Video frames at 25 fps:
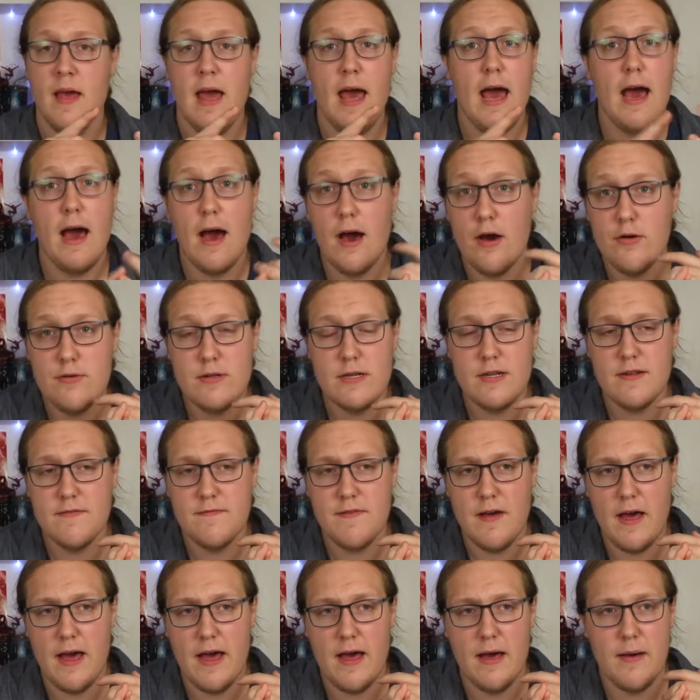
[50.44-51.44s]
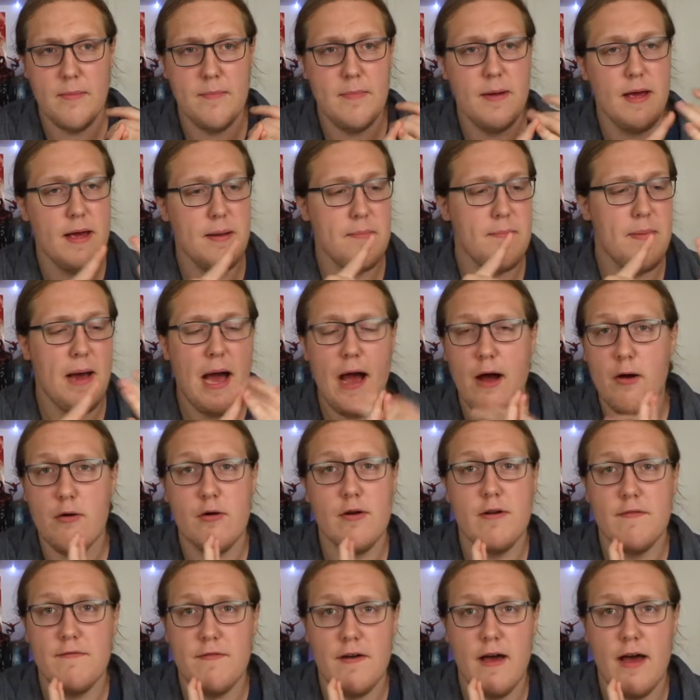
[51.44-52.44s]
House of M and
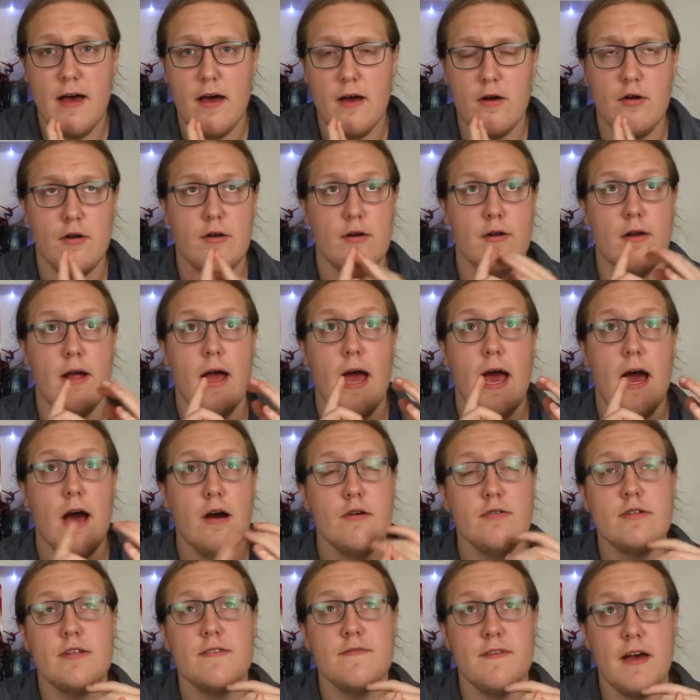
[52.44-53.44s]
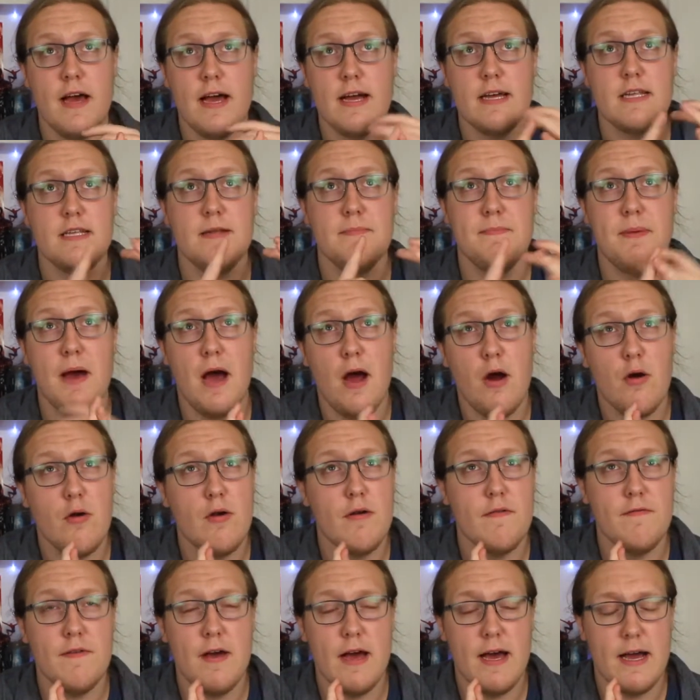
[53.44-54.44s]
House of X and
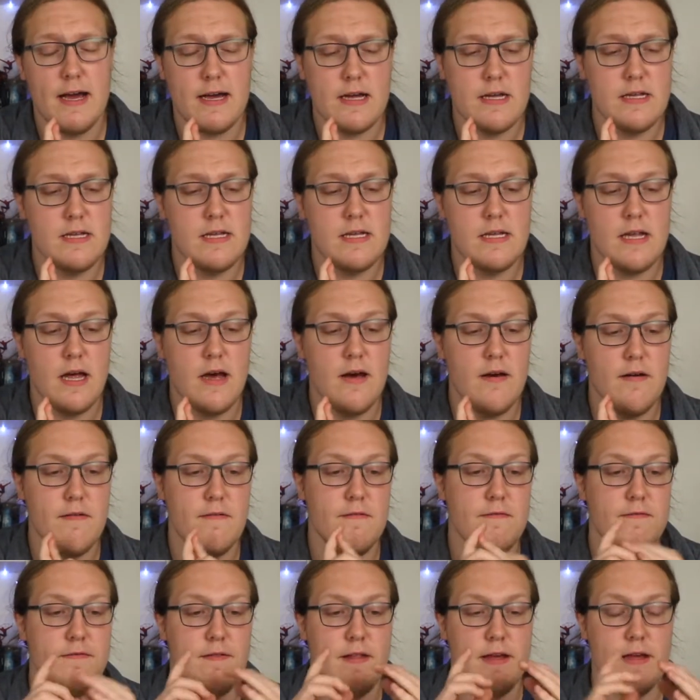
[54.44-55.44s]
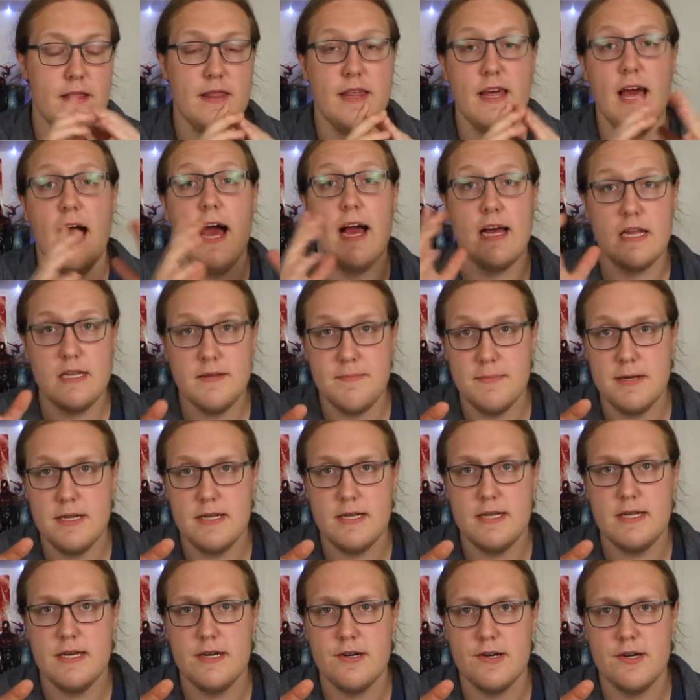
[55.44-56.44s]
Power of X of like the X-Men
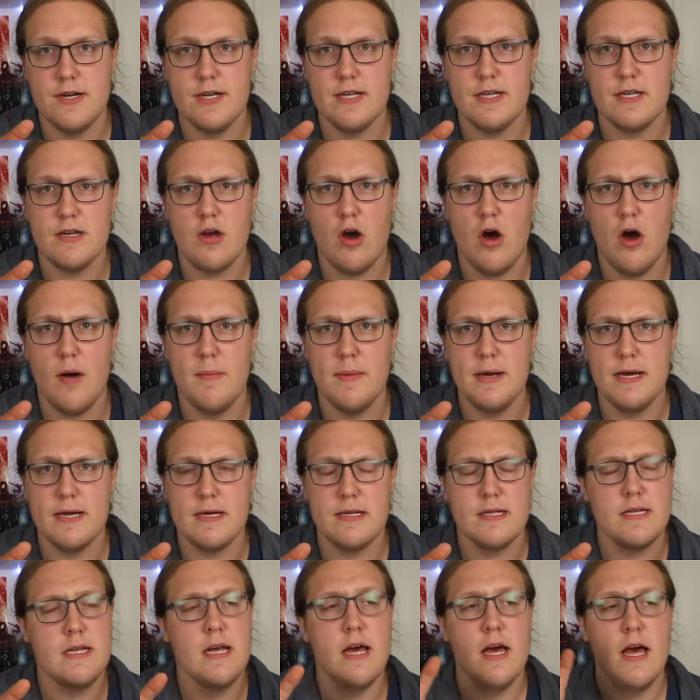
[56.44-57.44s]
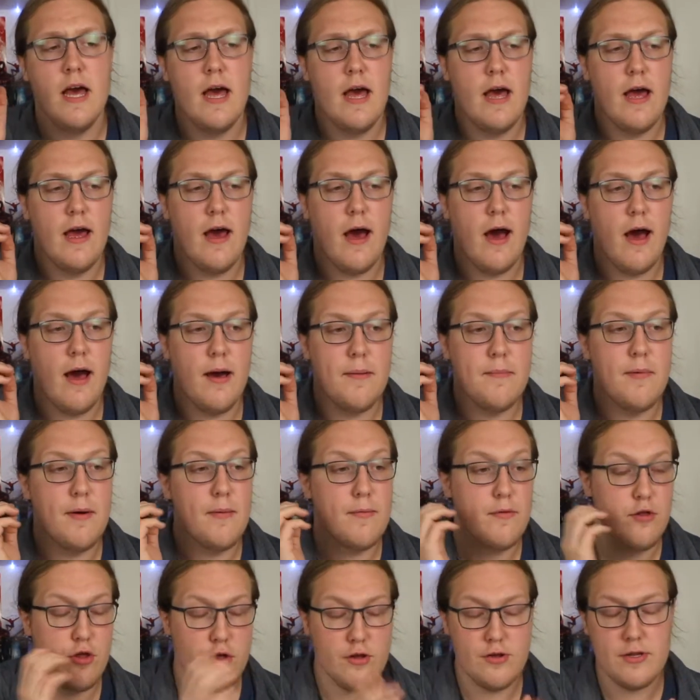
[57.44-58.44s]
series comics
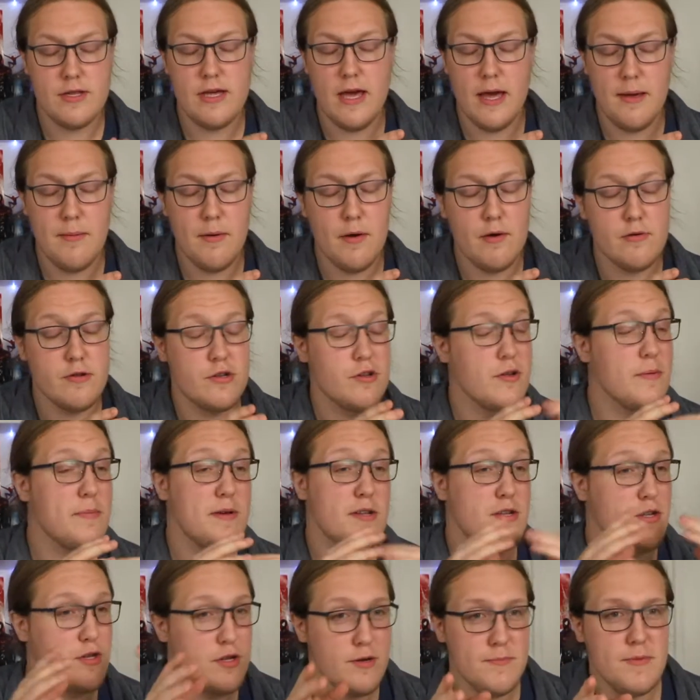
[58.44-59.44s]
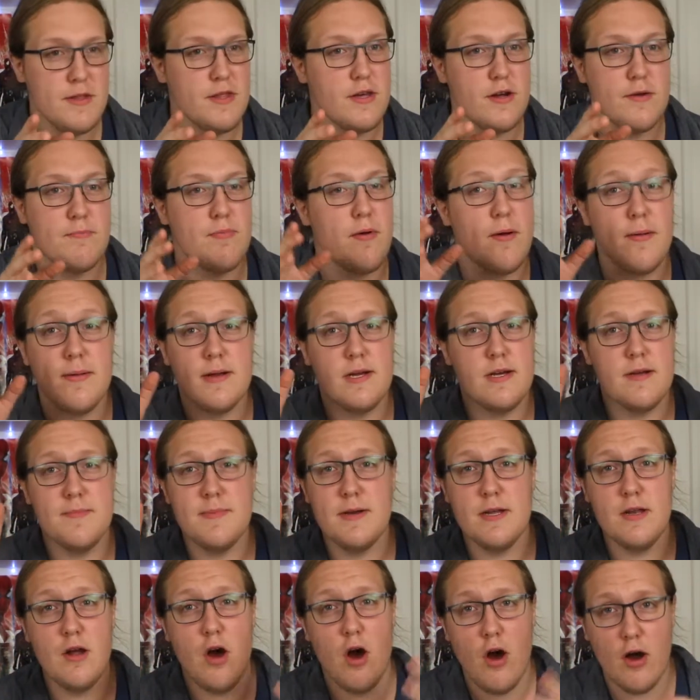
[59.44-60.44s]
just came out, so I'm assuming they're probably going to
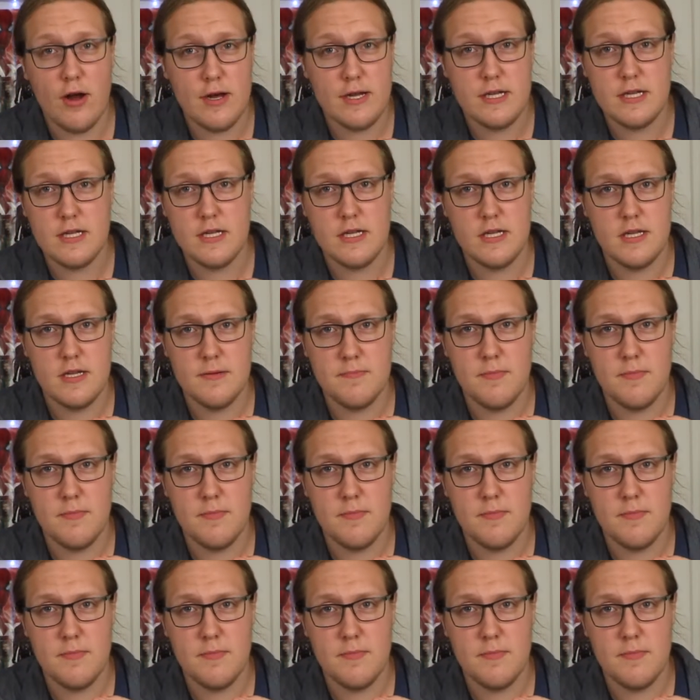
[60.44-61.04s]
be in August's